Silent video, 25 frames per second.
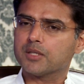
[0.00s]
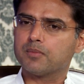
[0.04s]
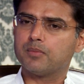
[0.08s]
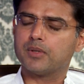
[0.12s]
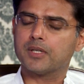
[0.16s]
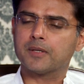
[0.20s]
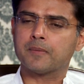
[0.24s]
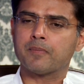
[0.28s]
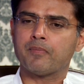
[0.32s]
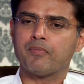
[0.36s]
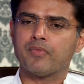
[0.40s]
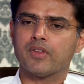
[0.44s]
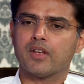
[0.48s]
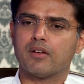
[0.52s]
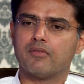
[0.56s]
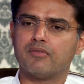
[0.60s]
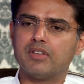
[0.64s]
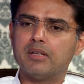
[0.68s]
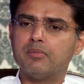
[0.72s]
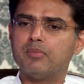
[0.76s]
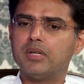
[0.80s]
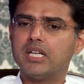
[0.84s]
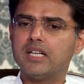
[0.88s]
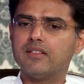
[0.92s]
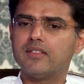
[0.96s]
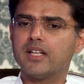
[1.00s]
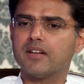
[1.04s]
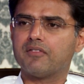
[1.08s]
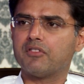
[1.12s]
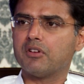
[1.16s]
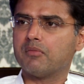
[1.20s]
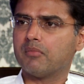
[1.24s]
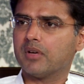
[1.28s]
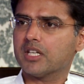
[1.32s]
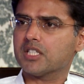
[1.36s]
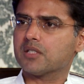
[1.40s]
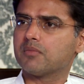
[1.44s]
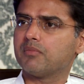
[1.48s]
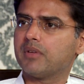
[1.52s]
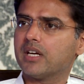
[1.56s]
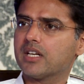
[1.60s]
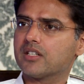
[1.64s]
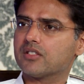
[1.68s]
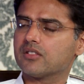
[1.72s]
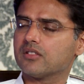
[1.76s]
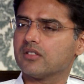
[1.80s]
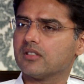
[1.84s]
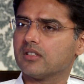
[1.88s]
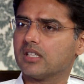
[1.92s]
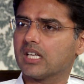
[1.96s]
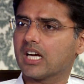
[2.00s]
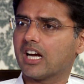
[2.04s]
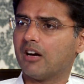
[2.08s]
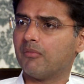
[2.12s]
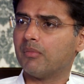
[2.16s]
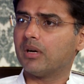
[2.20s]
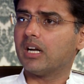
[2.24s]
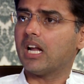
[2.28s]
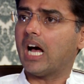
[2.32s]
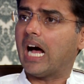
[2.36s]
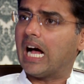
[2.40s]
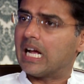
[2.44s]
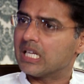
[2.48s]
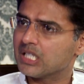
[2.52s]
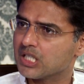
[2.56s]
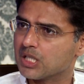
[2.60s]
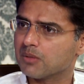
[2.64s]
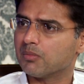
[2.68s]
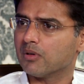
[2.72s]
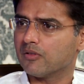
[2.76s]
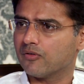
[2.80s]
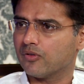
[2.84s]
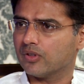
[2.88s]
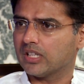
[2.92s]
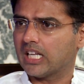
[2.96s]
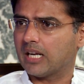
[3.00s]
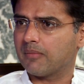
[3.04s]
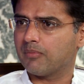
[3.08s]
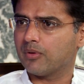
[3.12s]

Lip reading: but we believe that we must make the government answerable for that,